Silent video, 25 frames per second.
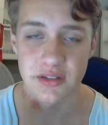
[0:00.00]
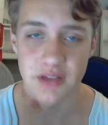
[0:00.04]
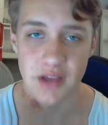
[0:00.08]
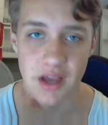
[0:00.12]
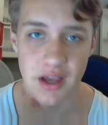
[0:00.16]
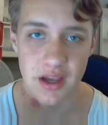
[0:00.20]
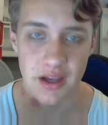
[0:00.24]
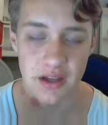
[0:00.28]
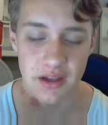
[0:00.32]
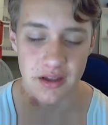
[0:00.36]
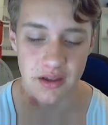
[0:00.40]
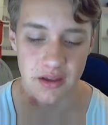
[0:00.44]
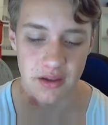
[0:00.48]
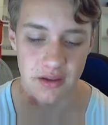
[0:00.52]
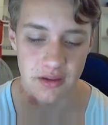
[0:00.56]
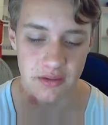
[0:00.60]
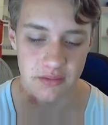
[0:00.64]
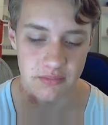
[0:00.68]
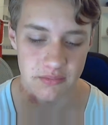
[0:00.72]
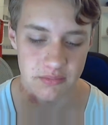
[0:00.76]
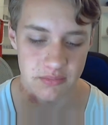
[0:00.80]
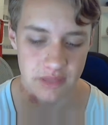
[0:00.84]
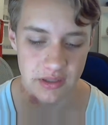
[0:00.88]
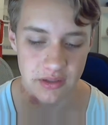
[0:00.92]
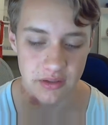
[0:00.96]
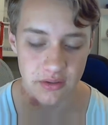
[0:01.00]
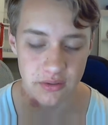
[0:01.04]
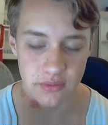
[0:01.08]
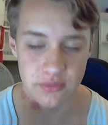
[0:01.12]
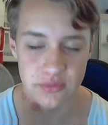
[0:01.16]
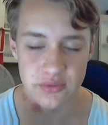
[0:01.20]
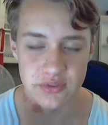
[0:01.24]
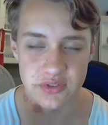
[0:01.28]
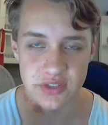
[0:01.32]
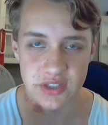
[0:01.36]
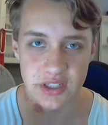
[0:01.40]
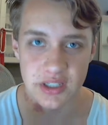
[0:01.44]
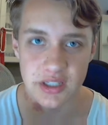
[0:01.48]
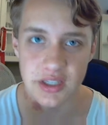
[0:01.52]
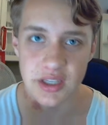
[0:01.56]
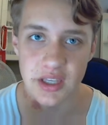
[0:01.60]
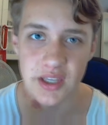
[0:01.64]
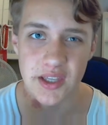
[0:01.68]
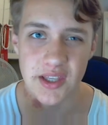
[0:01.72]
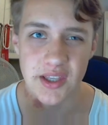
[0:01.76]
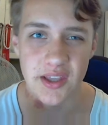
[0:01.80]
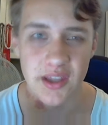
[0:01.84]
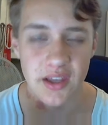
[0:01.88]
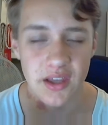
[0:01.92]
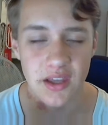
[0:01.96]
uh, the new
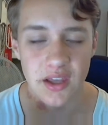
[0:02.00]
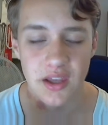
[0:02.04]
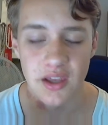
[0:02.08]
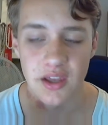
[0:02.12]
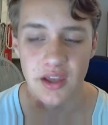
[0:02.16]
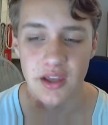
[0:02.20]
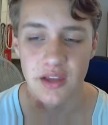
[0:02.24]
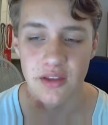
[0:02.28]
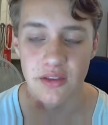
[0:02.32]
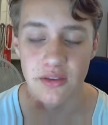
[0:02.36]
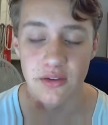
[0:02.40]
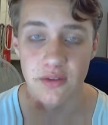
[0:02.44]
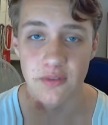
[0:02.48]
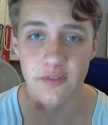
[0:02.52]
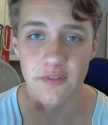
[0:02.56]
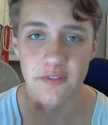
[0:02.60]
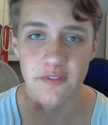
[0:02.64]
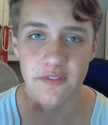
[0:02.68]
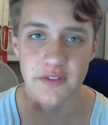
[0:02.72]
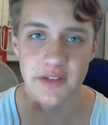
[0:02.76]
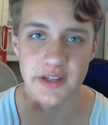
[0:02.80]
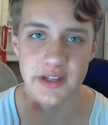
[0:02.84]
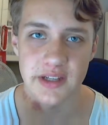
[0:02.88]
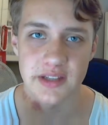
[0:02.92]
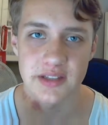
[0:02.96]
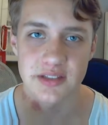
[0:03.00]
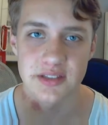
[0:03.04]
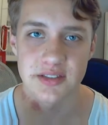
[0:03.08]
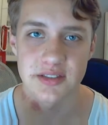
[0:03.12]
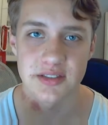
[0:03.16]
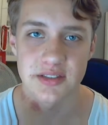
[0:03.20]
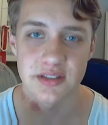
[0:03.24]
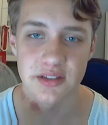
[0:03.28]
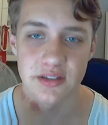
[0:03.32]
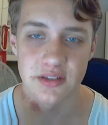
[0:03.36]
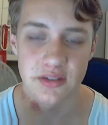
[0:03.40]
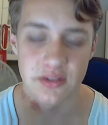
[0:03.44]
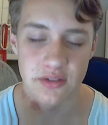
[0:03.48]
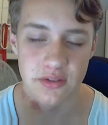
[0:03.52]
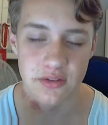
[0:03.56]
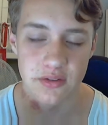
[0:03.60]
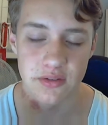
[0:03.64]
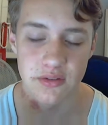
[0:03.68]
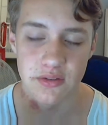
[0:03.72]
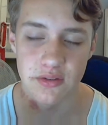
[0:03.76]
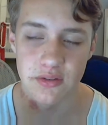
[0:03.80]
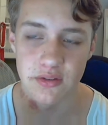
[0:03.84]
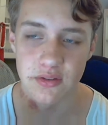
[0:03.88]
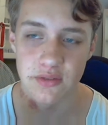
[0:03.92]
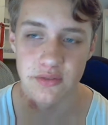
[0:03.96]
syncing, new effects, new,
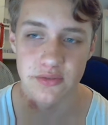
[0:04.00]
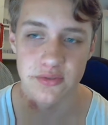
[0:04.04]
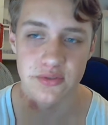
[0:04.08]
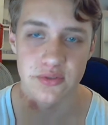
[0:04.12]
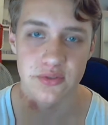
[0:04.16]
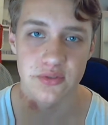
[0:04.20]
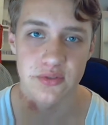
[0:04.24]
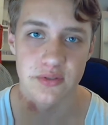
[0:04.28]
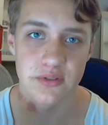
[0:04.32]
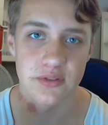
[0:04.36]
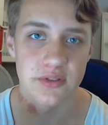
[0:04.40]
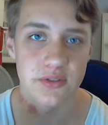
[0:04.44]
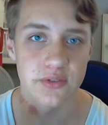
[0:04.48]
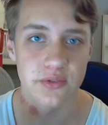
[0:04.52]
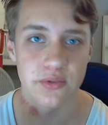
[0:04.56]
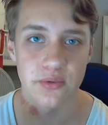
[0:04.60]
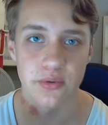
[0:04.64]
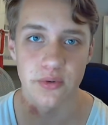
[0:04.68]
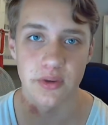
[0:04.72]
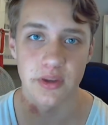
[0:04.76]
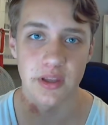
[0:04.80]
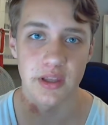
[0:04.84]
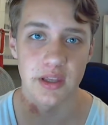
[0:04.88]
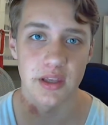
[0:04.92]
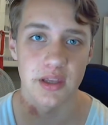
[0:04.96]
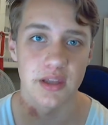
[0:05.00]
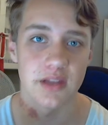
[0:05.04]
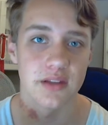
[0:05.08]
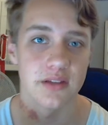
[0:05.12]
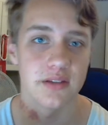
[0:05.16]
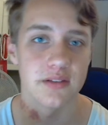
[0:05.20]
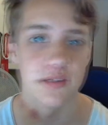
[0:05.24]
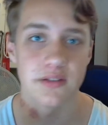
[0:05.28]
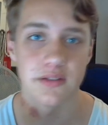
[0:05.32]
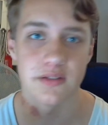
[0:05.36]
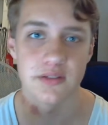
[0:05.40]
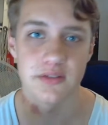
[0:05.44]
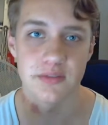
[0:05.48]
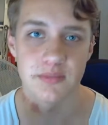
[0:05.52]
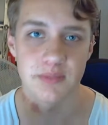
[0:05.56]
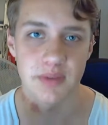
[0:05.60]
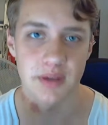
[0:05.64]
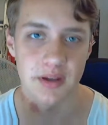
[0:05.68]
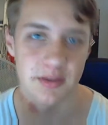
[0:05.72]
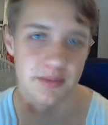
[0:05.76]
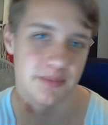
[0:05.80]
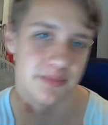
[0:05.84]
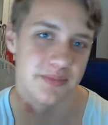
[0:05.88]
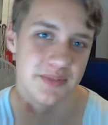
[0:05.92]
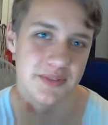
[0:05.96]
new screen
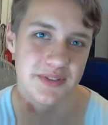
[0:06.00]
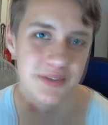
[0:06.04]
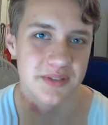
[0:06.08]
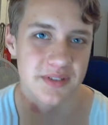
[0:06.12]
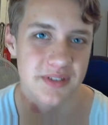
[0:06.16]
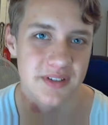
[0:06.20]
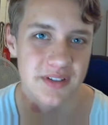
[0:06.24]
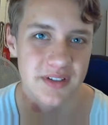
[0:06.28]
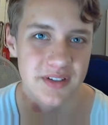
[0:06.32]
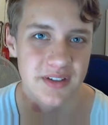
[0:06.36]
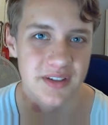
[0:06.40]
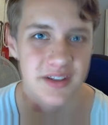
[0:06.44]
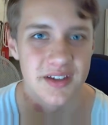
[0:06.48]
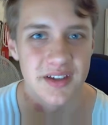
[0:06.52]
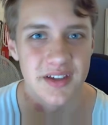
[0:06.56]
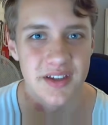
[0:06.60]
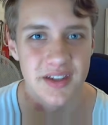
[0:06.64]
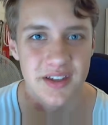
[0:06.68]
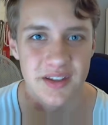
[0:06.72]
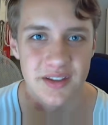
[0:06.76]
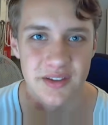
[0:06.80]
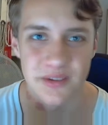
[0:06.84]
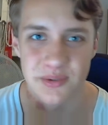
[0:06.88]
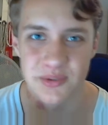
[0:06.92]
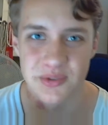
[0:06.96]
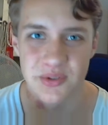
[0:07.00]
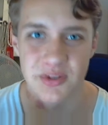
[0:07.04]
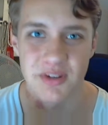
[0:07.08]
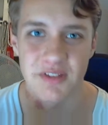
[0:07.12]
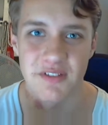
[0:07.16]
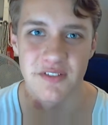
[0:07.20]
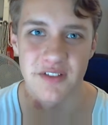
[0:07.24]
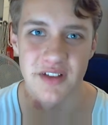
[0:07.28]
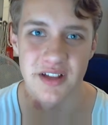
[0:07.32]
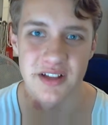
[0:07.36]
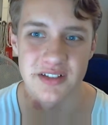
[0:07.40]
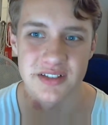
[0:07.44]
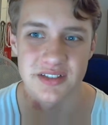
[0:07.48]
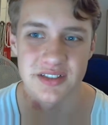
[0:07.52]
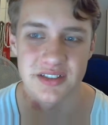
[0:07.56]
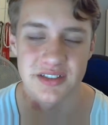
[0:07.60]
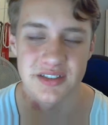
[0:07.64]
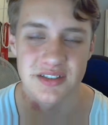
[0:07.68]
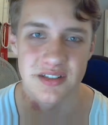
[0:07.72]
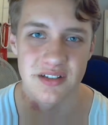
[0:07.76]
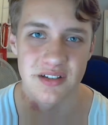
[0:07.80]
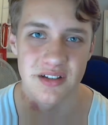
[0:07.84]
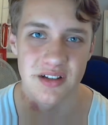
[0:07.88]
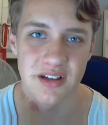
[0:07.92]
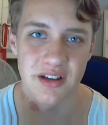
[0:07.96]
pumps, uh, new screen
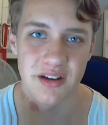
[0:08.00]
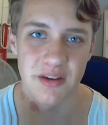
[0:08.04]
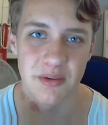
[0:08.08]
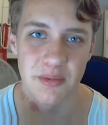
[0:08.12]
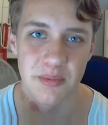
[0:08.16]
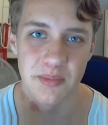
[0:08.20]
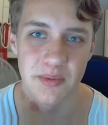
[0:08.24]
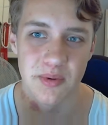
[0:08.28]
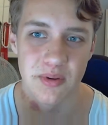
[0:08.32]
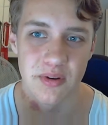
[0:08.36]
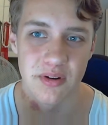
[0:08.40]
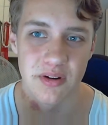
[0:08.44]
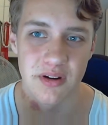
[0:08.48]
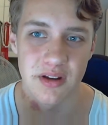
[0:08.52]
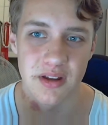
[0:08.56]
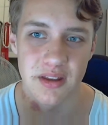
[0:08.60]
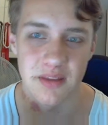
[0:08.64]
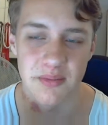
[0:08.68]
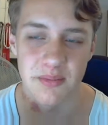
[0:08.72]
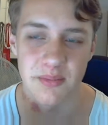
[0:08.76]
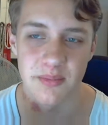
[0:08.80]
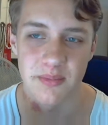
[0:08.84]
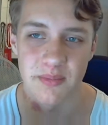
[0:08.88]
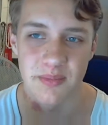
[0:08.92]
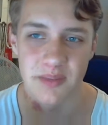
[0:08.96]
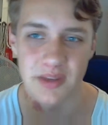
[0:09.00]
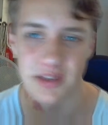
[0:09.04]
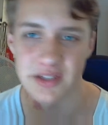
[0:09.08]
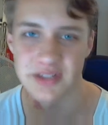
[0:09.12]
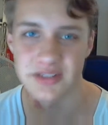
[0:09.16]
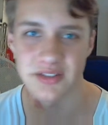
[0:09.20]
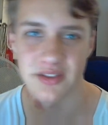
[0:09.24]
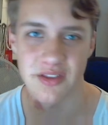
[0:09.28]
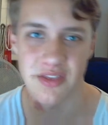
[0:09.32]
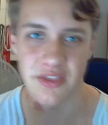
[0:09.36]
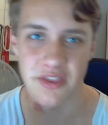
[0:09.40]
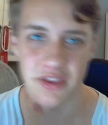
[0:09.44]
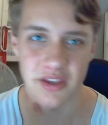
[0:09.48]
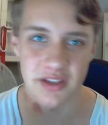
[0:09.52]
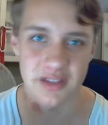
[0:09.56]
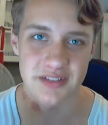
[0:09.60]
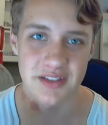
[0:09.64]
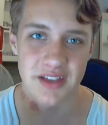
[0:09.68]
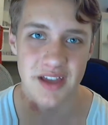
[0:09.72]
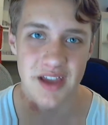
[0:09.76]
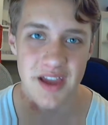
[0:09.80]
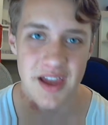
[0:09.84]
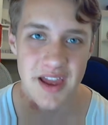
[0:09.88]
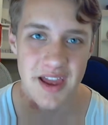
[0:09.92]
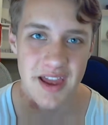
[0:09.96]
flashes, a little more animation things.
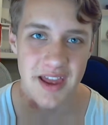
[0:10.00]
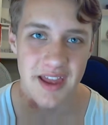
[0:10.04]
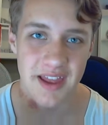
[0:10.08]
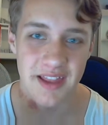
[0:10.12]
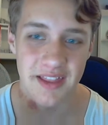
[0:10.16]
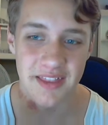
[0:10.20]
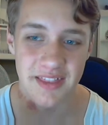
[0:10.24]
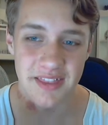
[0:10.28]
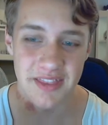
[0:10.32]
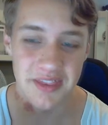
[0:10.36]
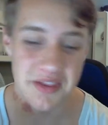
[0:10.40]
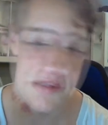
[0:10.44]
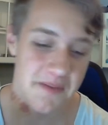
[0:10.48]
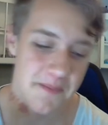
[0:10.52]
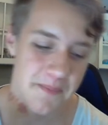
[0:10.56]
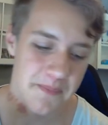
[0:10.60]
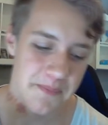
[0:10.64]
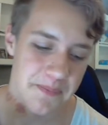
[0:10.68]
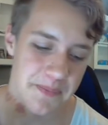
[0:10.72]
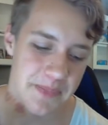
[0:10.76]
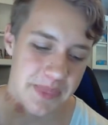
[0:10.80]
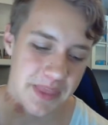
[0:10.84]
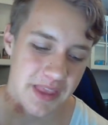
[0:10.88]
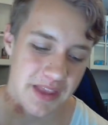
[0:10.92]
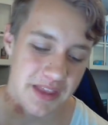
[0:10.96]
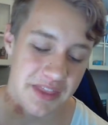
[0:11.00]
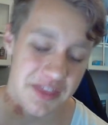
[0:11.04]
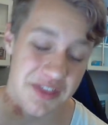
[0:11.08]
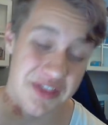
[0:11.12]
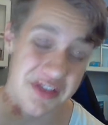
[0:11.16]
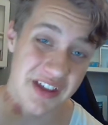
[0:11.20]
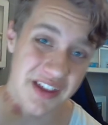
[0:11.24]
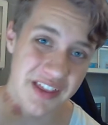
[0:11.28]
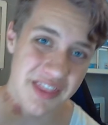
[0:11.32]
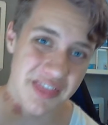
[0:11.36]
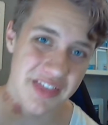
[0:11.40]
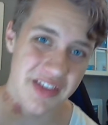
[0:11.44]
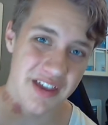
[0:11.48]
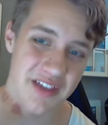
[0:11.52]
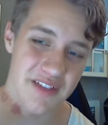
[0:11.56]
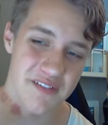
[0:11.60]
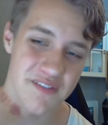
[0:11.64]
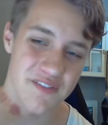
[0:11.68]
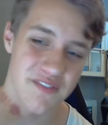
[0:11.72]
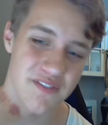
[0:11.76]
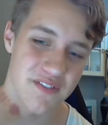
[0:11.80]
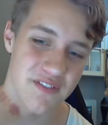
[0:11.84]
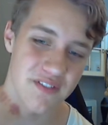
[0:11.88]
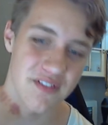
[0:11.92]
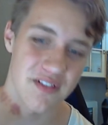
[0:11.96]
And the thing that
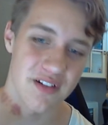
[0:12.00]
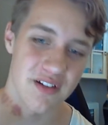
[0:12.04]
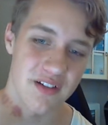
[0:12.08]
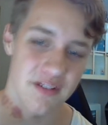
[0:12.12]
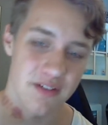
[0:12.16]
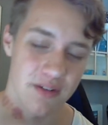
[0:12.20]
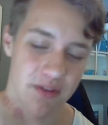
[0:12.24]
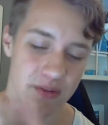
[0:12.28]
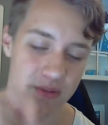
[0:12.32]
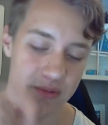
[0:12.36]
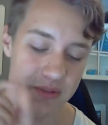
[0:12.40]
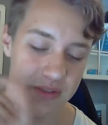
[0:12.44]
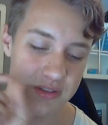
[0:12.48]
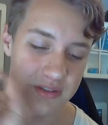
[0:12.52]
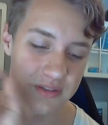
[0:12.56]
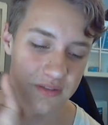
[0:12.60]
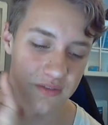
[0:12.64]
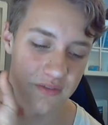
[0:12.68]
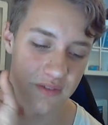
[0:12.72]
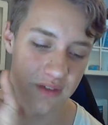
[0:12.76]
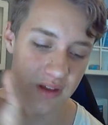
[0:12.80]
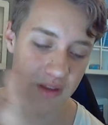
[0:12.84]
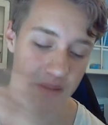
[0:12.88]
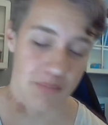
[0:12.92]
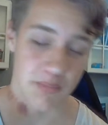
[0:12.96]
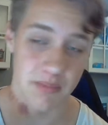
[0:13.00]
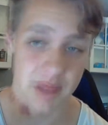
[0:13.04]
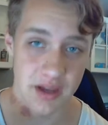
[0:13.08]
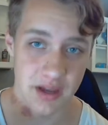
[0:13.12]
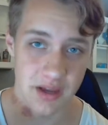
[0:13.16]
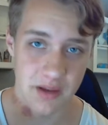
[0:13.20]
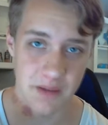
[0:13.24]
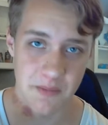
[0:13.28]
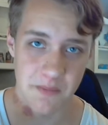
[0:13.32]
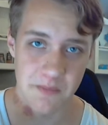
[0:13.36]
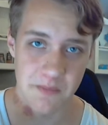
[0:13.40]
f was flying by,